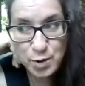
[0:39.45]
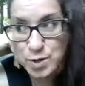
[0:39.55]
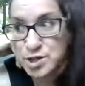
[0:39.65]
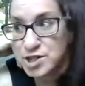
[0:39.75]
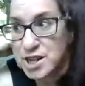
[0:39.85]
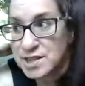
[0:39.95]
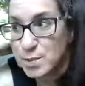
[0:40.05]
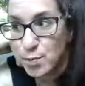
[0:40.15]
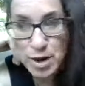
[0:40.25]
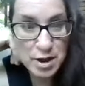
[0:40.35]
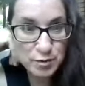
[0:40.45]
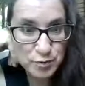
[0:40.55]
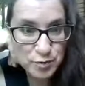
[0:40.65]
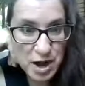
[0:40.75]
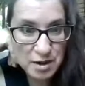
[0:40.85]
which has a brown
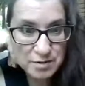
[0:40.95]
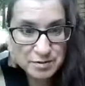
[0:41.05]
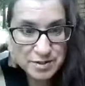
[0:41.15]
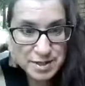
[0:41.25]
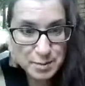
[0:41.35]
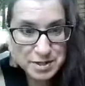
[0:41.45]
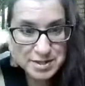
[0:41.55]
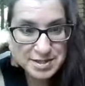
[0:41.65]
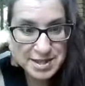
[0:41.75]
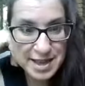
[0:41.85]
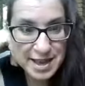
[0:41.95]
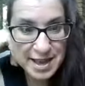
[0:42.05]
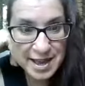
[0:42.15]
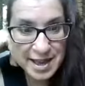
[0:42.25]
frown, as I'm going to say.